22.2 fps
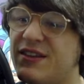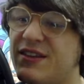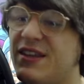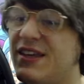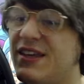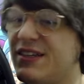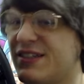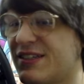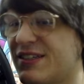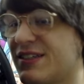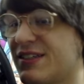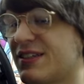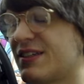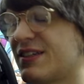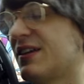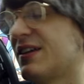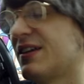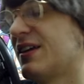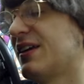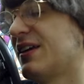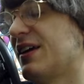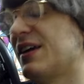This
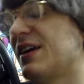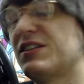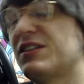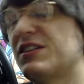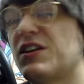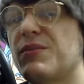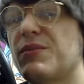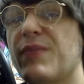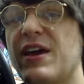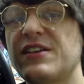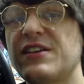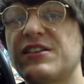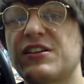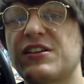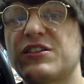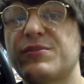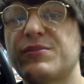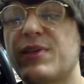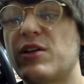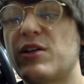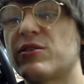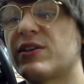is an amazing
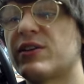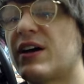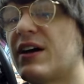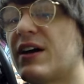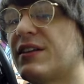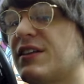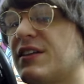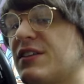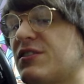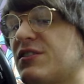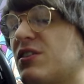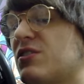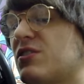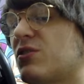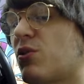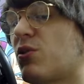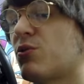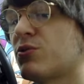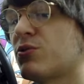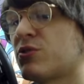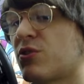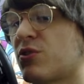spell card. This is
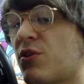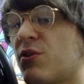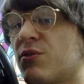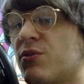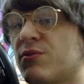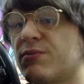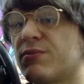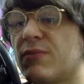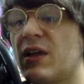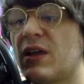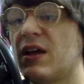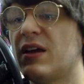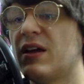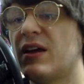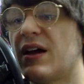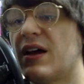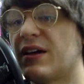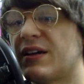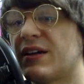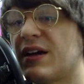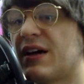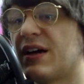also
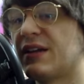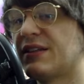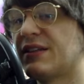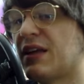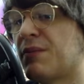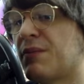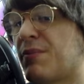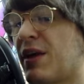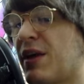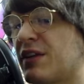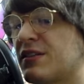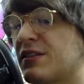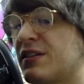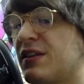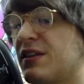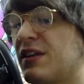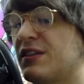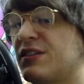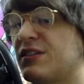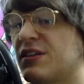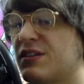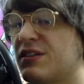a card that makes it
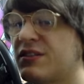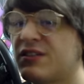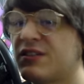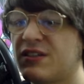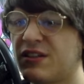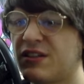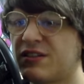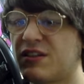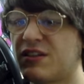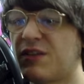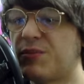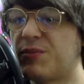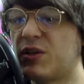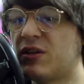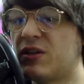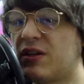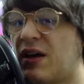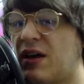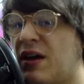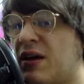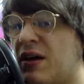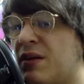easier to
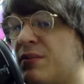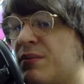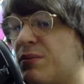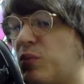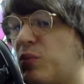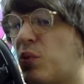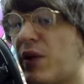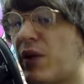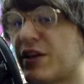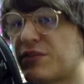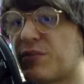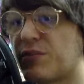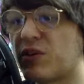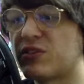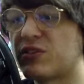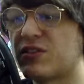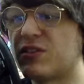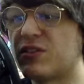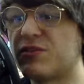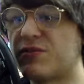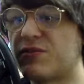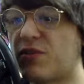summon Blue-Eyes
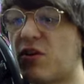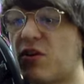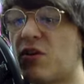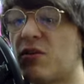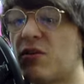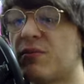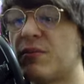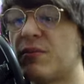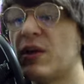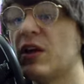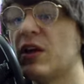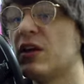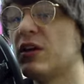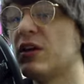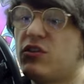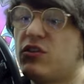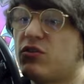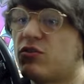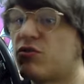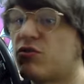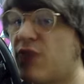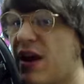monsters from
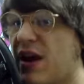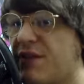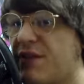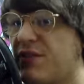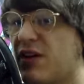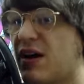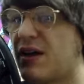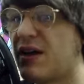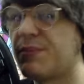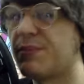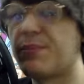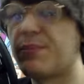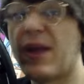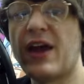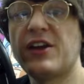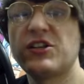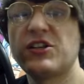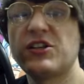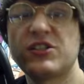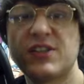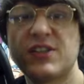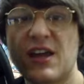your graveyard,
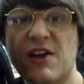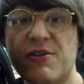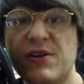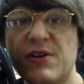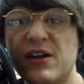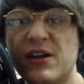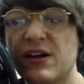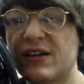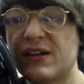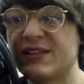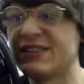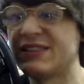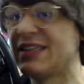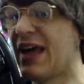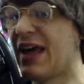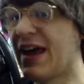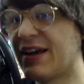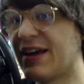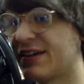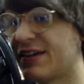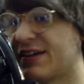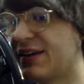banished area,
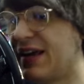deck.